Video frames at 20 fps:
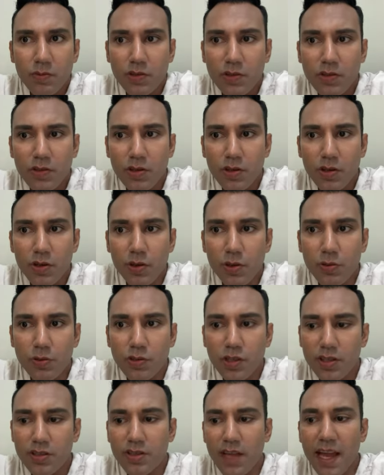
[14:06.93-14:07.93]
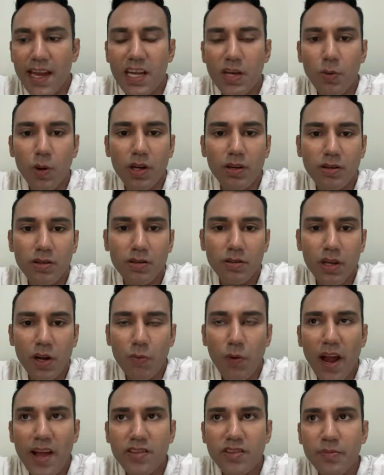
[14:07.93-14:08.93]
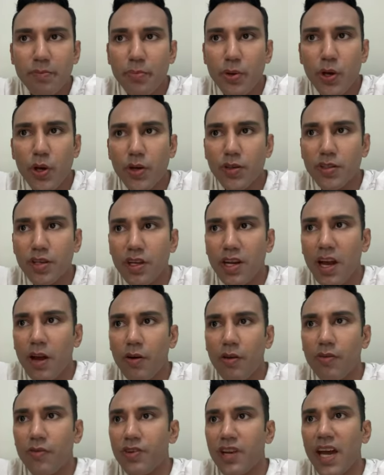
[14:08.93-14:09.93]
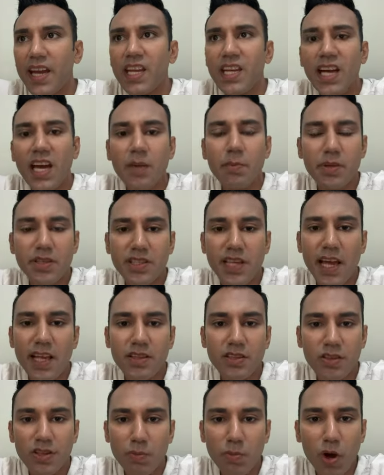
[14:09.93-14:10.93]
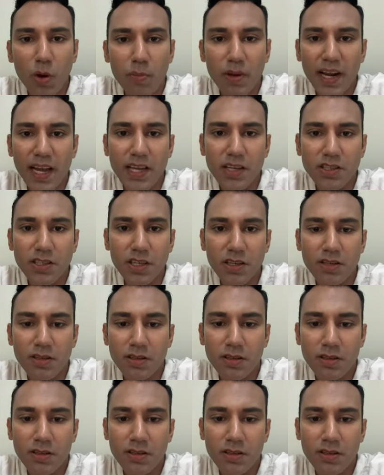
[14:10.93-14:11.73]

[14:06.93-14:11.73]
to just anyone, a random person out of 99% of the population,